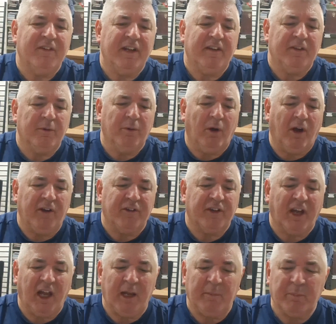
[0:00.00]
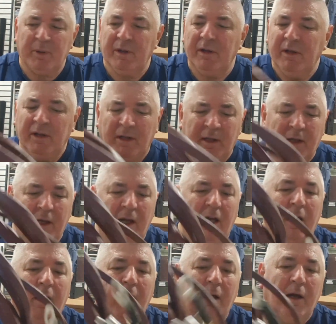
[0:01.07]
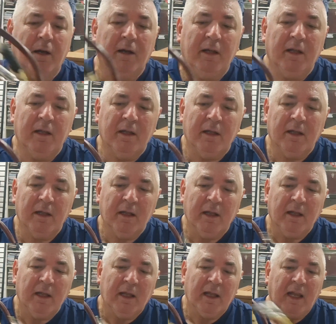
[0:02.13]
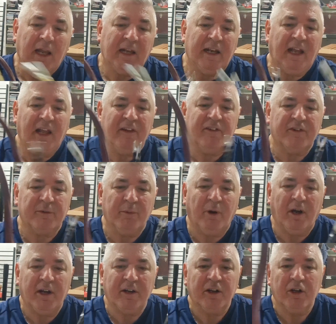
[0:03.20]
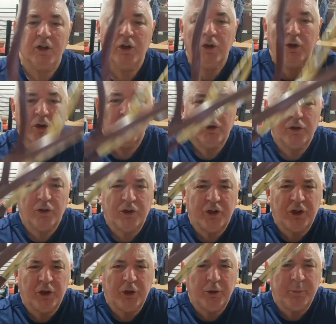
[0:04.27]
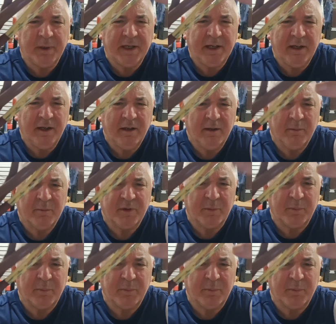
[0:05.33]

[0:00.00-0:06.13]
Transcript: in the right tape, and it has the right tubing, the